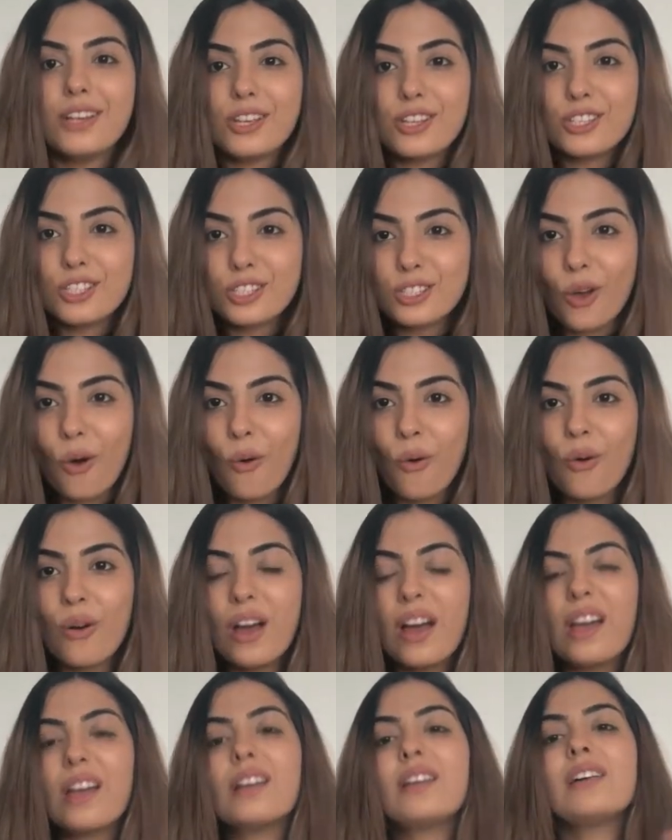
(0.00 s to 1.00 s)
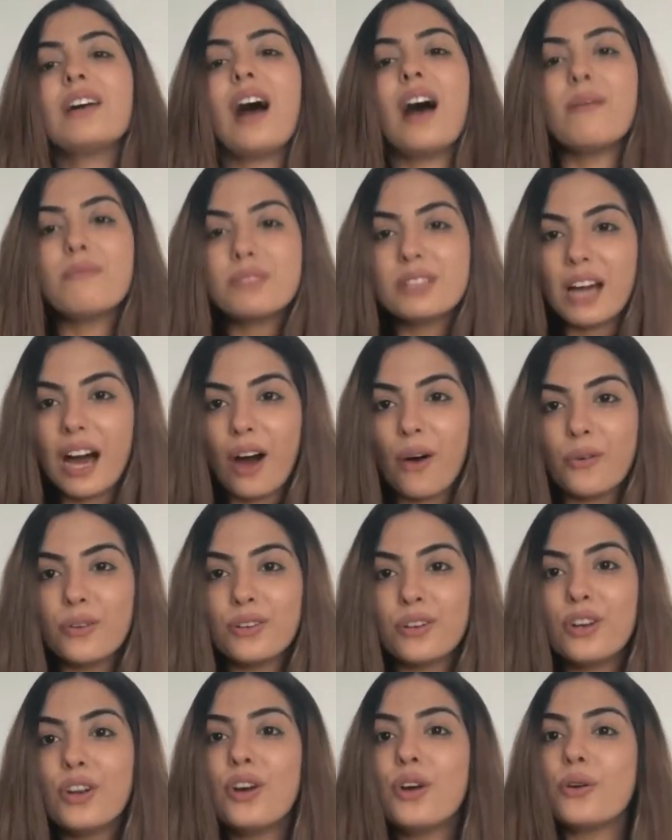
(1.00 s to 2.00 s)
So calm
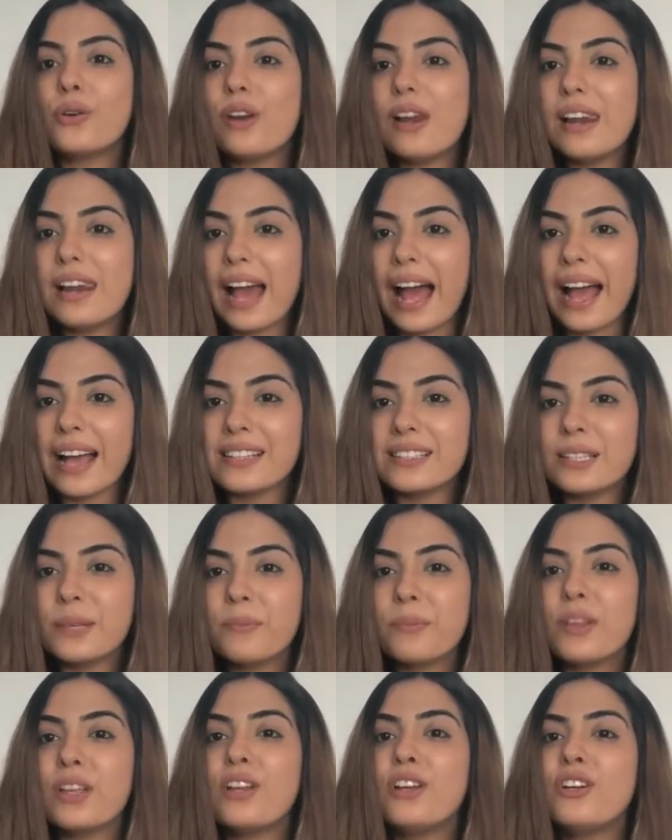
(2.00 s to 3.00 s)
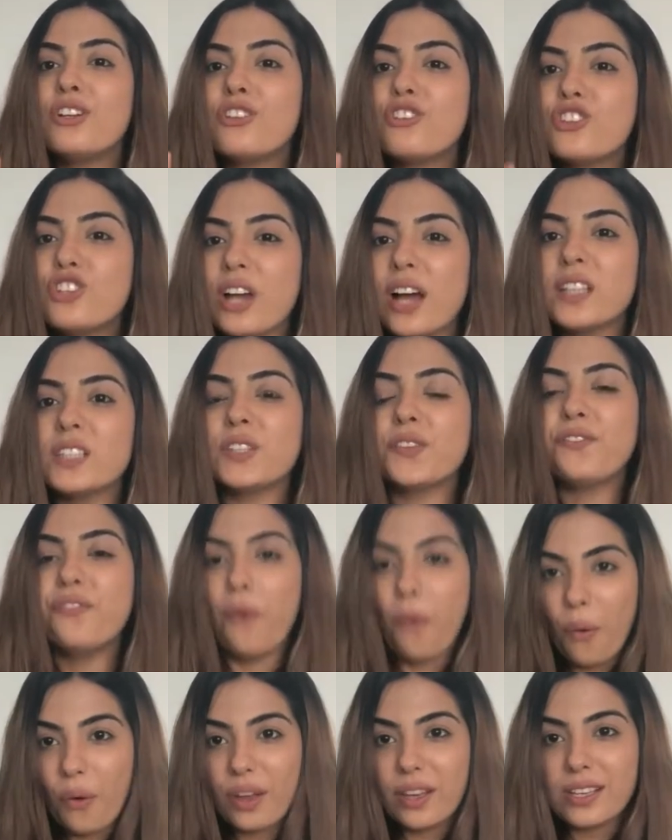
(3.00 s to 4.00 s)
down, relax, just
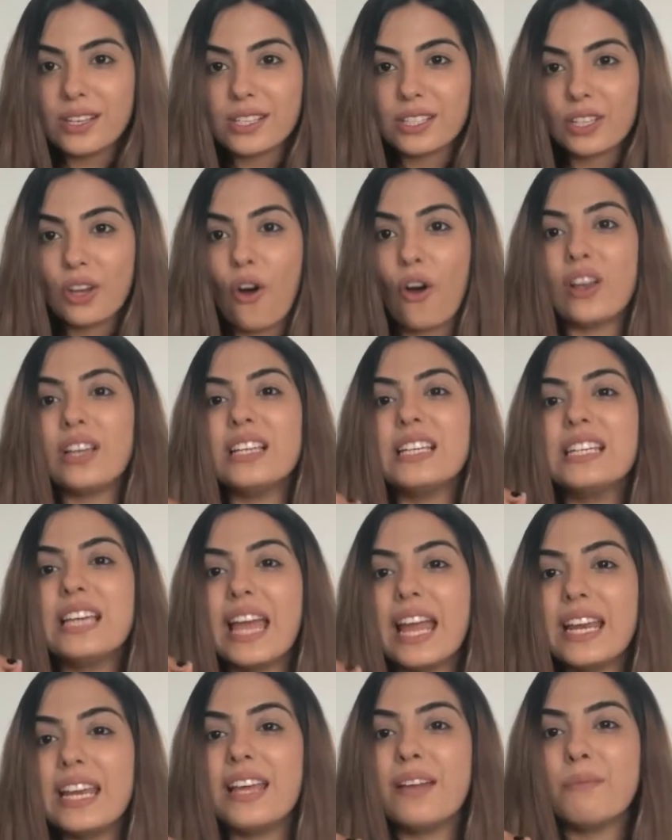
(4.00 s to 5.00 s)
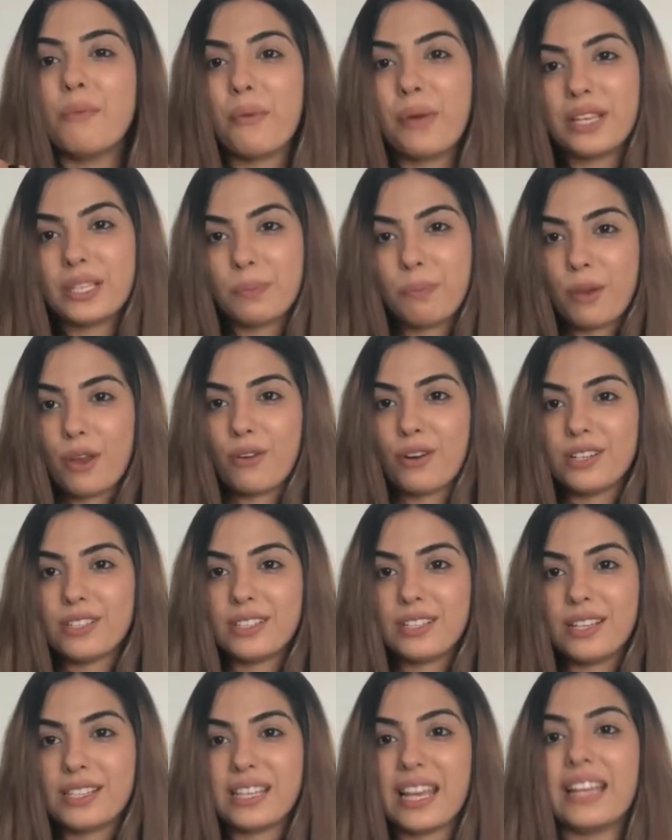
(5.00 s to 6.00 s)
focus on gaining more
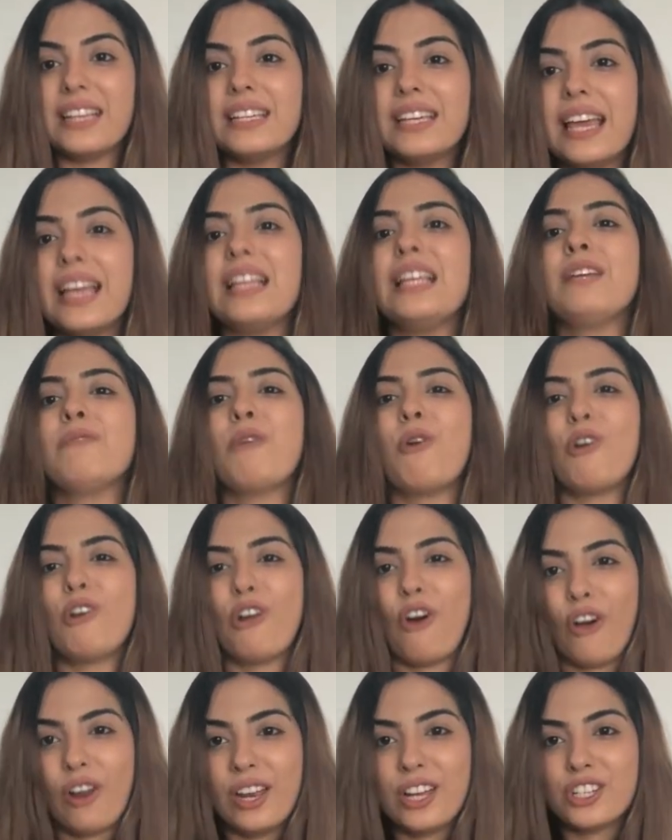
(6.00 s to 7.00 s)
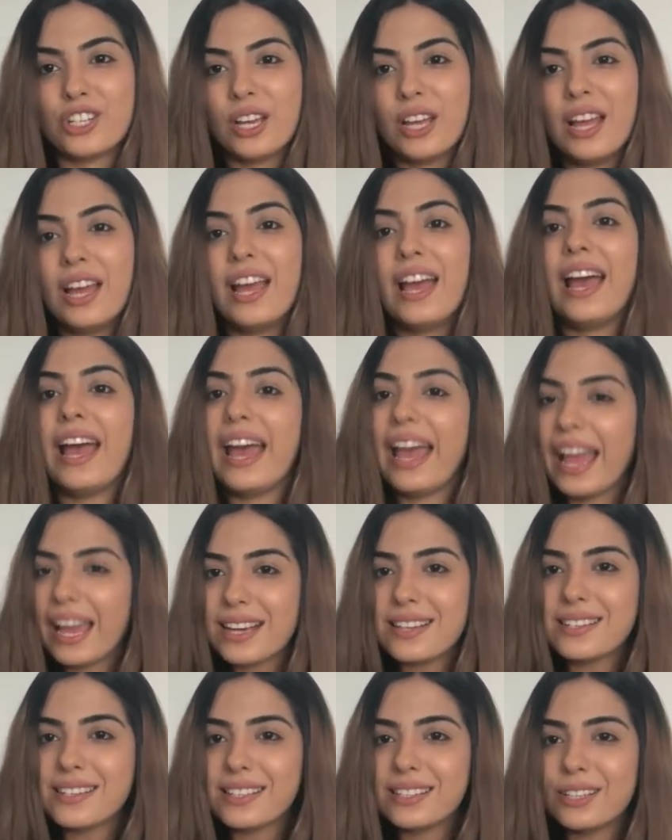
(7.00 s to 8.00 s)
experiences and gaining more knowledge,
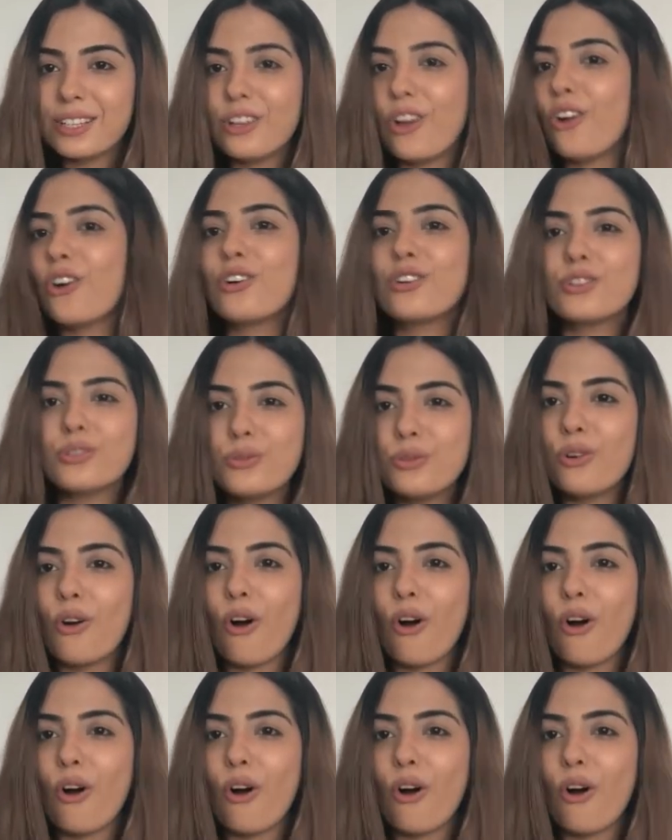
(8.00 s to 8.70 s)
and your true